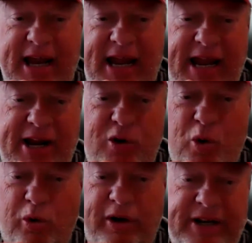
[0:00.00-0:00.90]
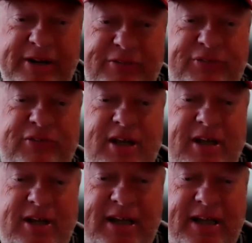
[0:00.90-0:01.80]
and nor is
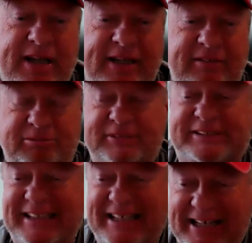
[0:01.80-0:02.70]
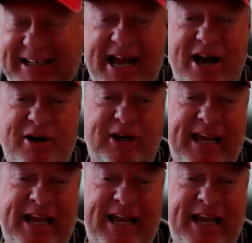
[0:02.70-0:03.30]
sitting down